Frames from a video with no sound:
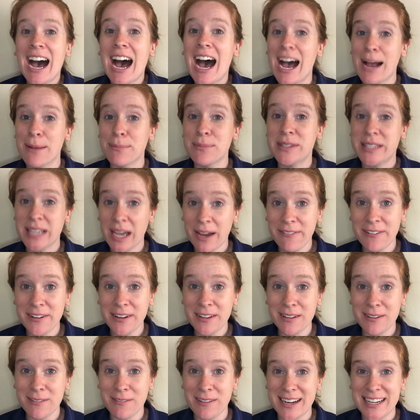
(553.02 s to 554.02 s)
I'm
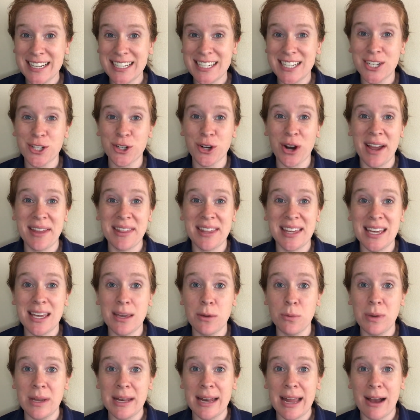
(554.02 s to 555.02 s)
definitely ready to try the
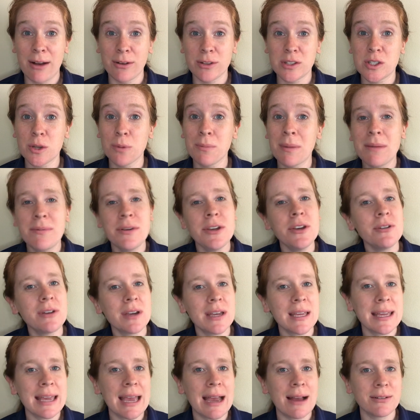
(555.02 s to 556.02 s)
kiwi now, so maybe you
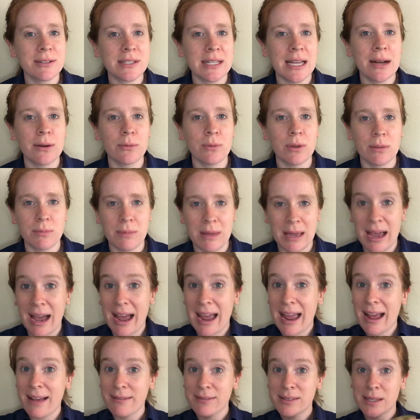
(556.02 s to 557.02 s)
can count down with me. I
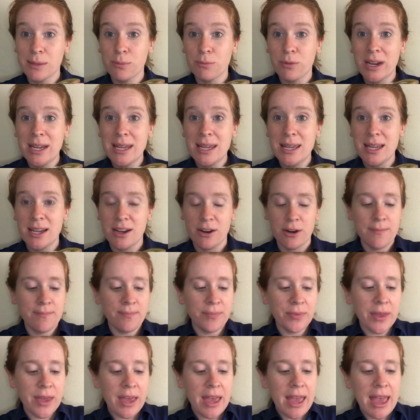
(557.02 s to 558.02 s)
have some right here.
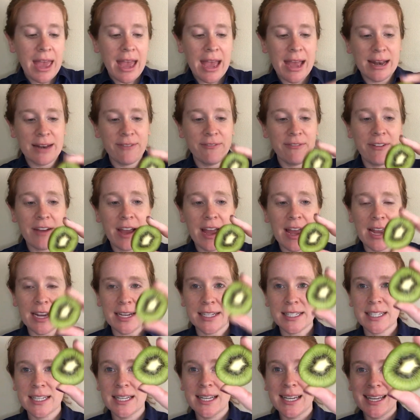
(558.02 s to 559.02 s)
And in
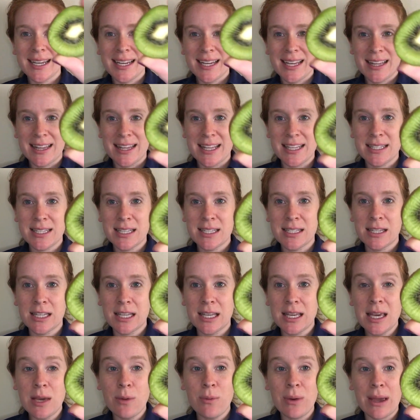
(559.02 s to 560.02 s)
fact, this is the
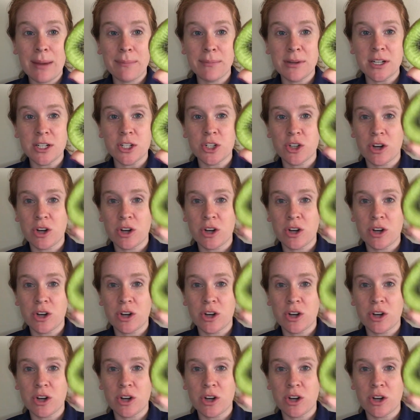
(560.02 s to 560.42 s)
kiwi I'm going to